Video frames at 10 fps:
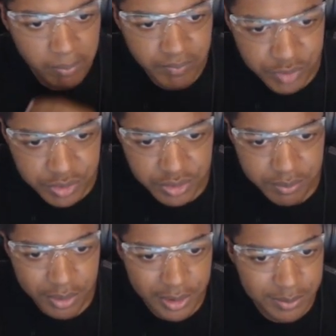You just
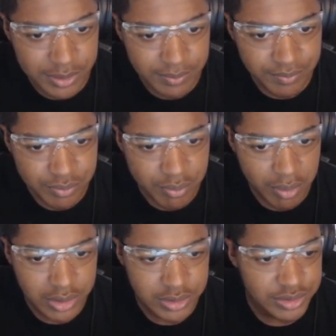pick up a
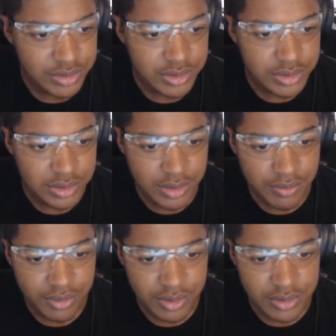Harcel
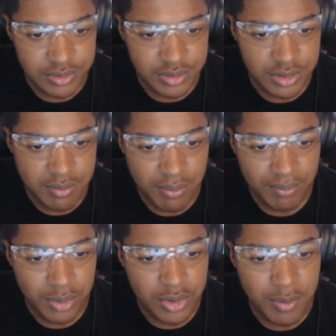invert and sodium
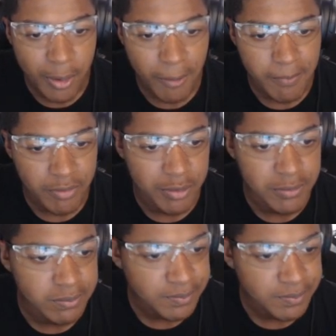pokey market for me.